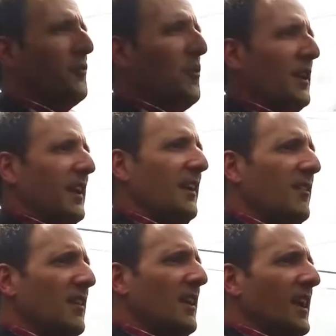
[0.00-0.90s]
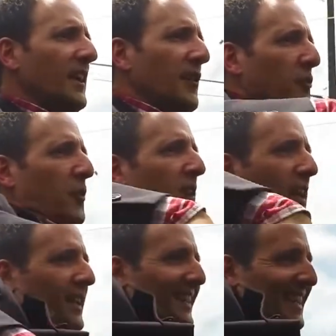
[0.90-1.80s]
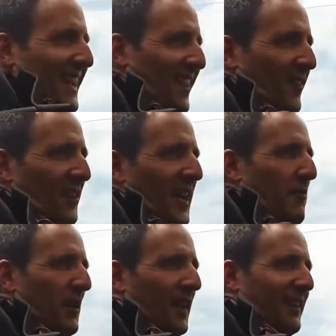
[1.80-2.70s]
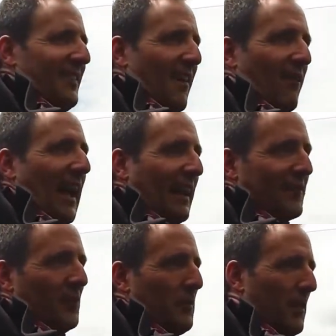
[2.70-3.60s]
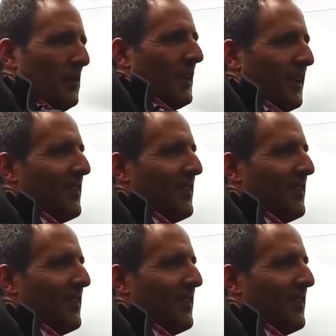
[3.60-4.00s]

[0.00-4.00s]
There's one here, and there's one like here. You got to be like a pterodactyl to be able to